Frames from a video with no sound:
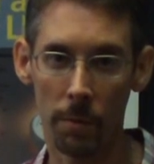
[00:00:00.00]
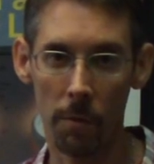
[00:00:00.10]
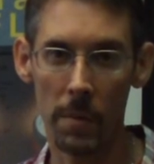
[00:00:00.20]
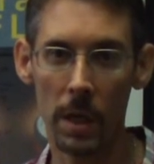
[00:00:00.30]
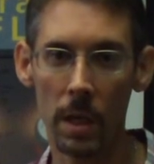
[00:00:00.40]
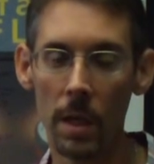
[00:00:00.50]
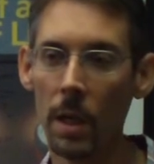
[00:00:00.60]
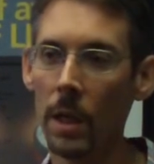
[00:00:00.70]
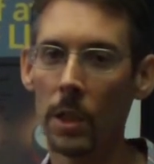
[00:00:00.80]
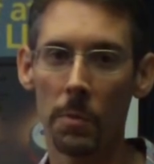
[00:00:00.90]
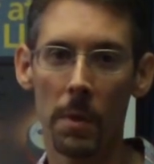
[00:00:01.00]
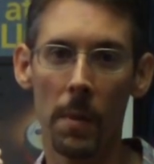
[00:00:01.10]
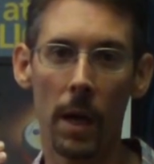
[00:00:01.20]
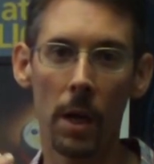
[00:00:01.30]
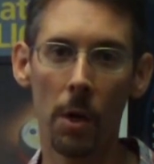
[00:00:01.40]
For me, it's been
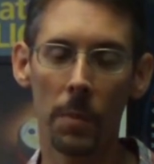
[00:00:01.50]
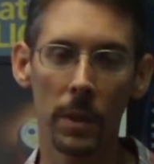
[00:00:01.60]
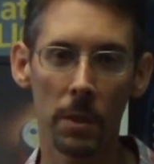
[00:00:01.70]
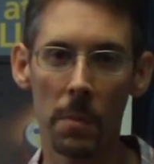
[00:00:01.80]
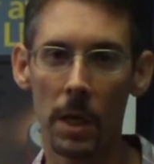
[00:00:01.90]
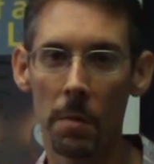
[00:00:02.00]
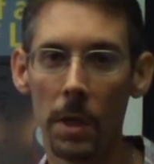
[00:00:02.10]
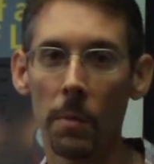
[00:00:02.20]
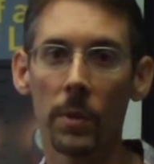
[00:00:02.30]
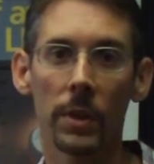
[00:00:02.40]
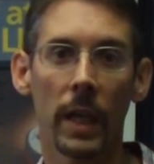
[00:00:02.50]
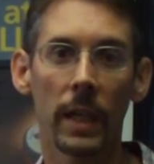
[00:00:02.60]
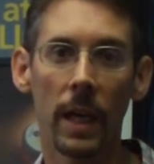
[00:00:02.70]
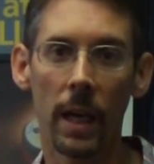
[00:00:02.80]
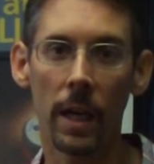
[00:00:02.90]
about helping as many people as I
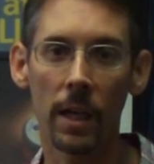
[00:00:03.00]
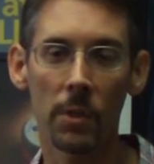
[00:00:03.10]
can.